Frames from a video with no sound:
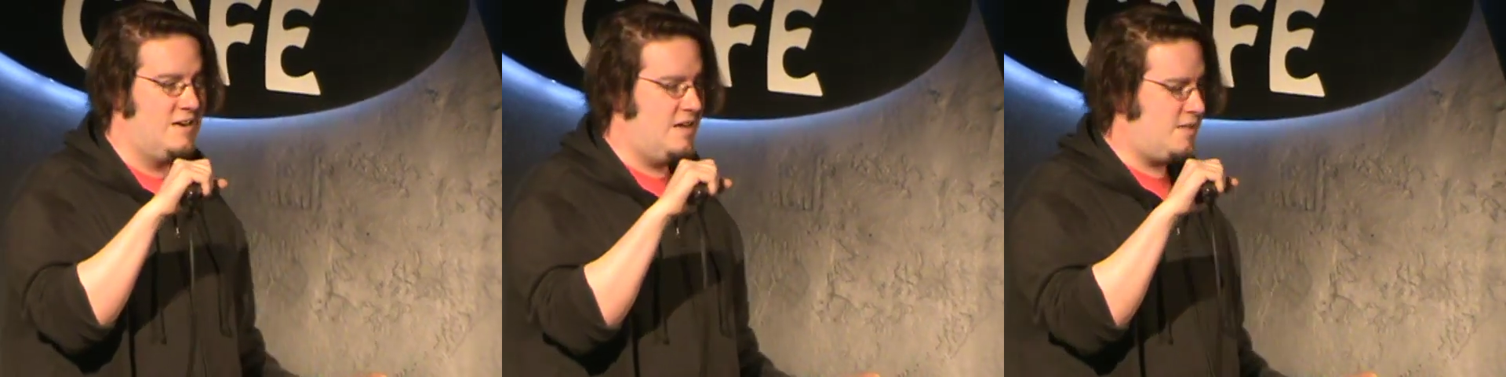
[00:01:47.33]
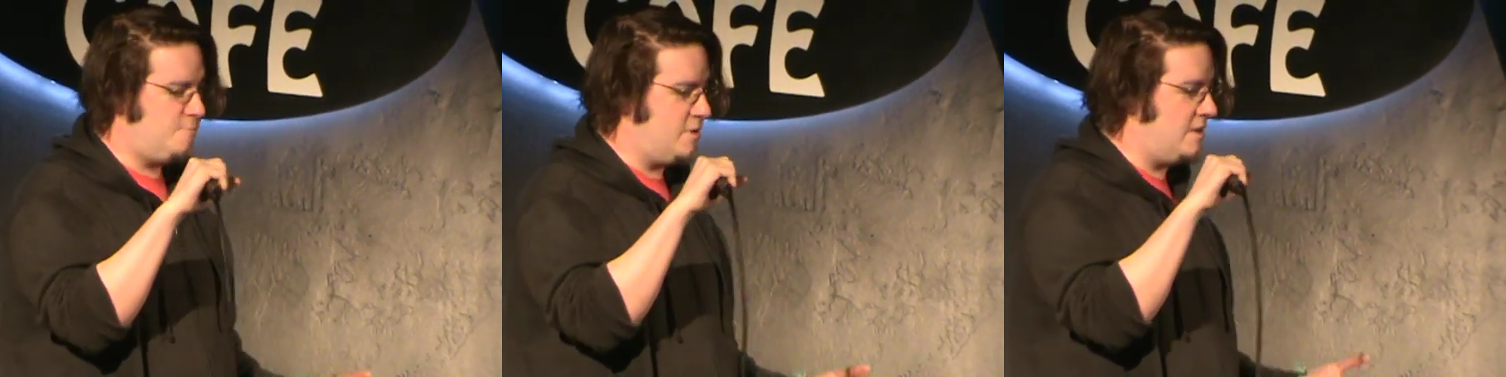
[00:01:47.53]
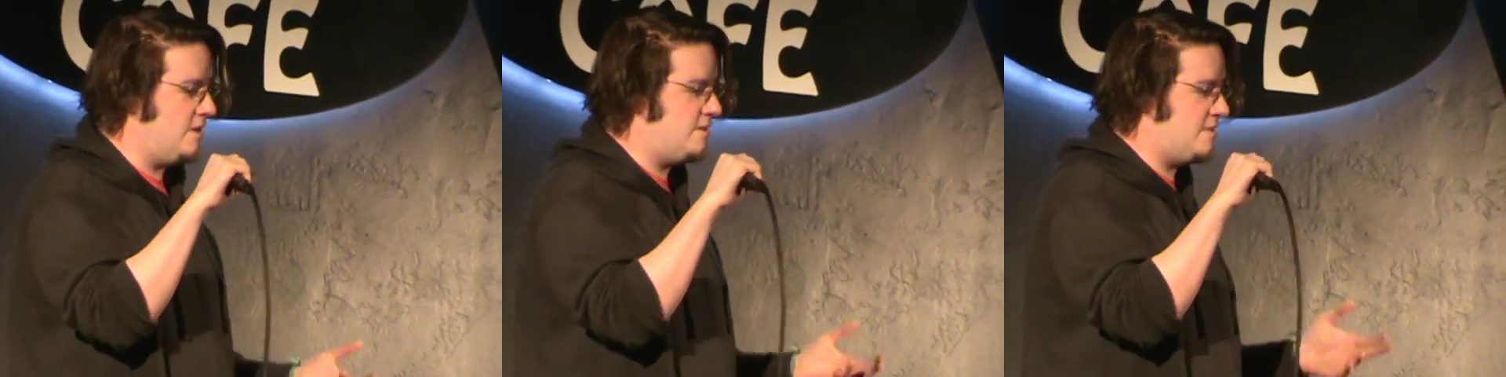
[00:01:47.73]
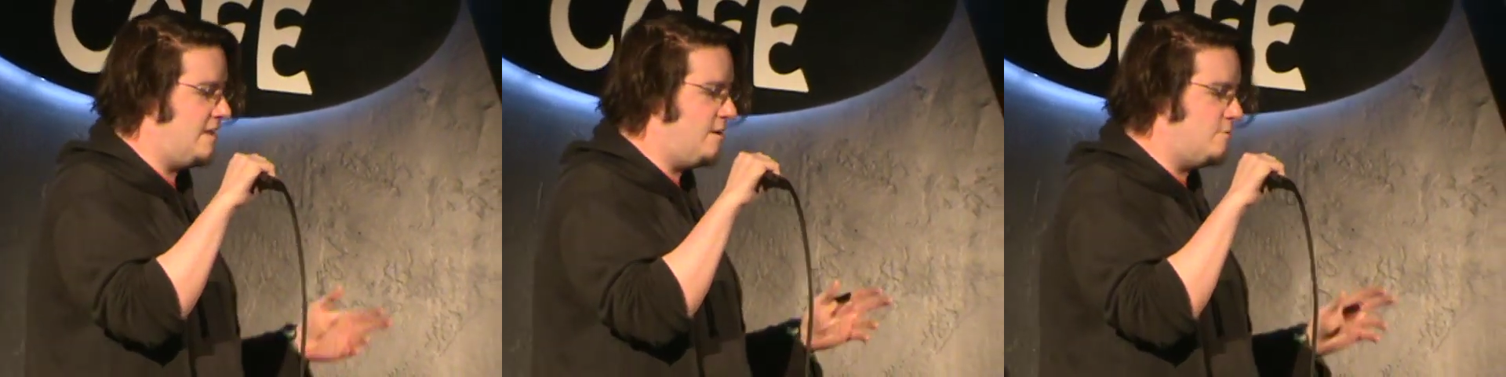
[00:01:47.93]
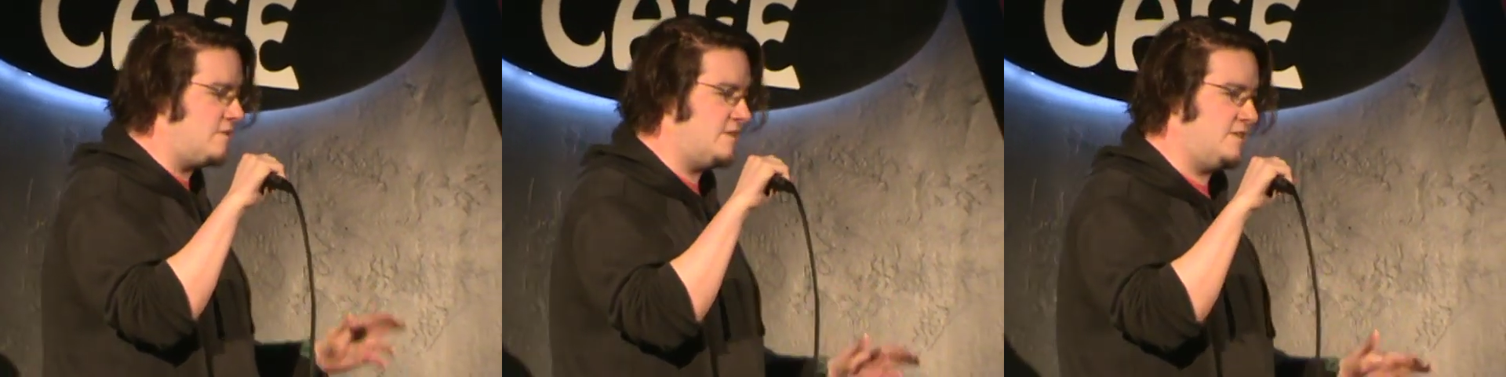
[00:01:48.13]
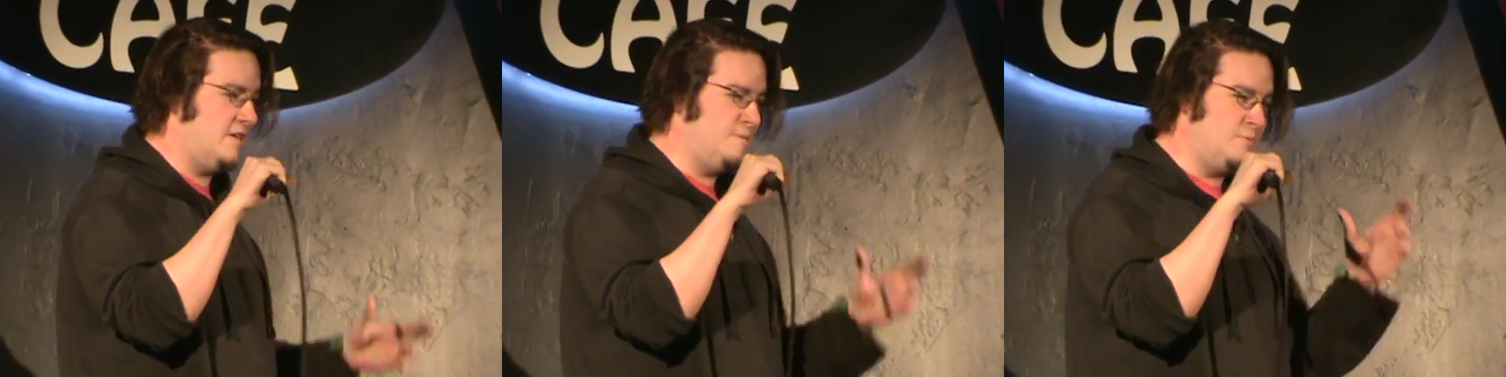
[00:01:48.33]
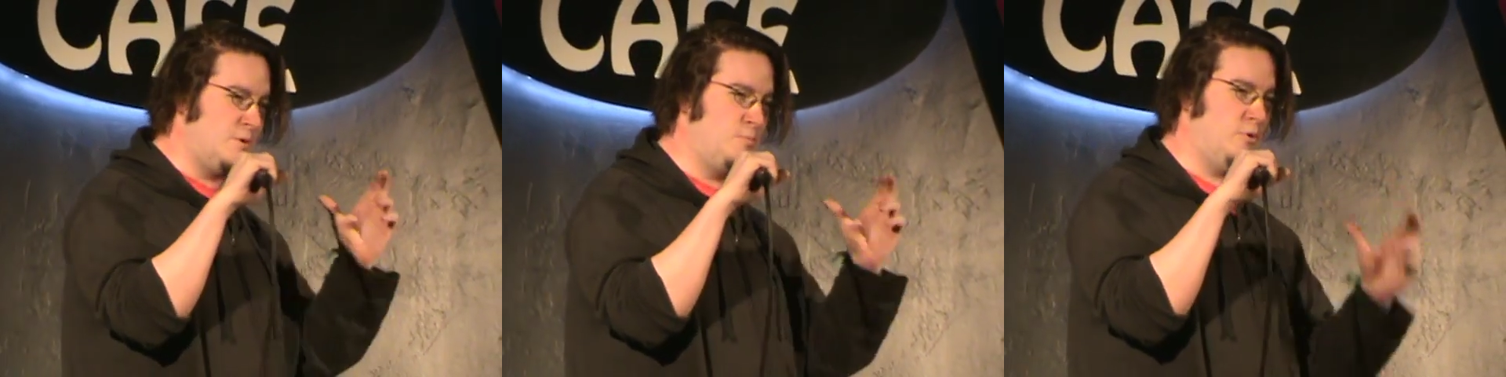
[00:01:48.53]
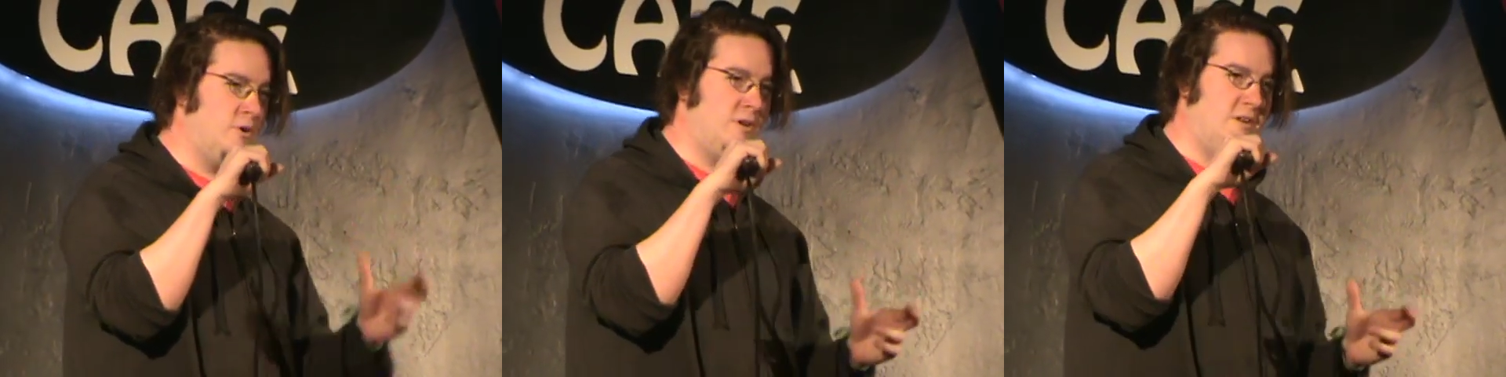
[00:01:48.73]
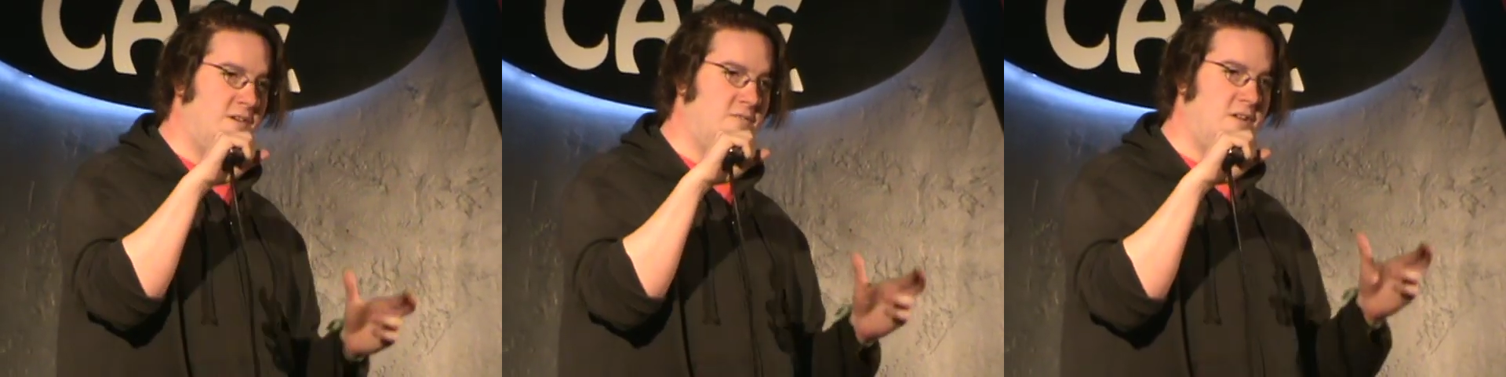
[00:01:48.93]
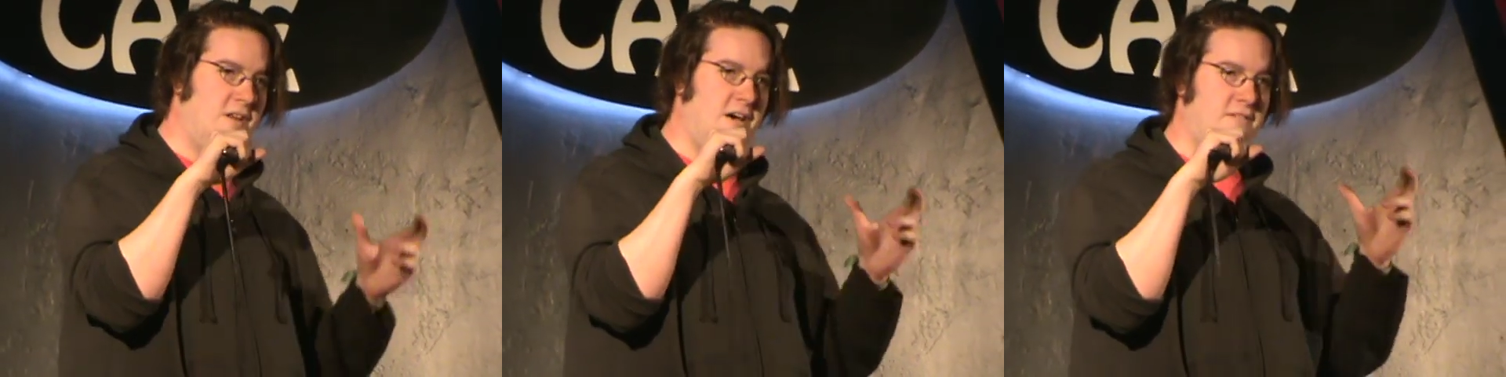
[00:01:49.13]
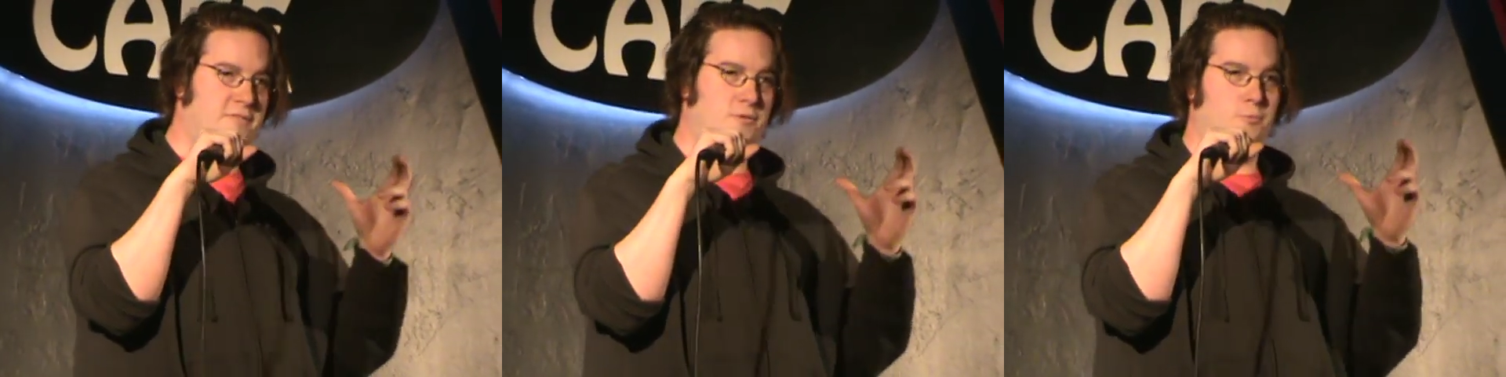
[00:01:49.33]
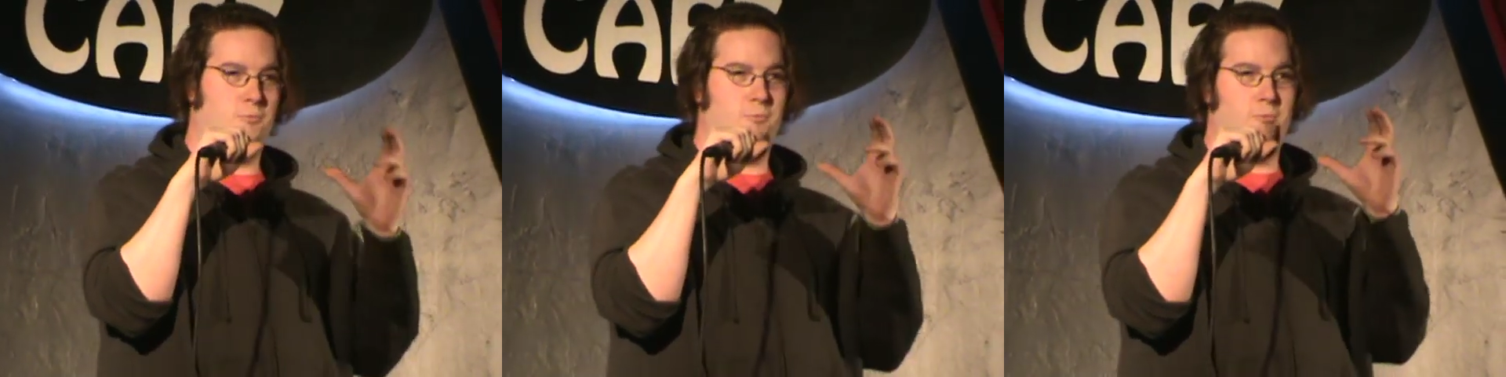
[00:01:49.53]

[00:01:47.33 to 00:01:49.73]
It's because there was a tipping point of enough